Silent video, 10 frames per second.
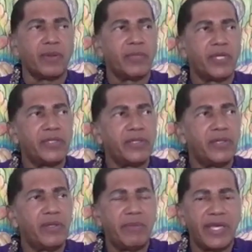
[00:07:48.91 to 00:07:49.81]
But you
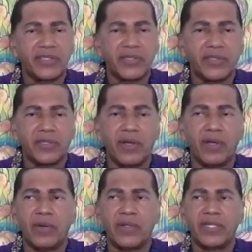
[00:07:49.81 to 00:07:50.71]
know, in
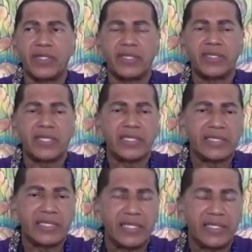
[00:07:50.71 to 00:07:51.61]
Mexico and in
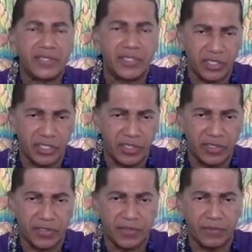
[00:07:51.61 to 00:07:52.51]
the
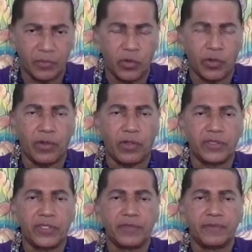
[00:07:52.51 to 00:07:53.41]
indigenous world,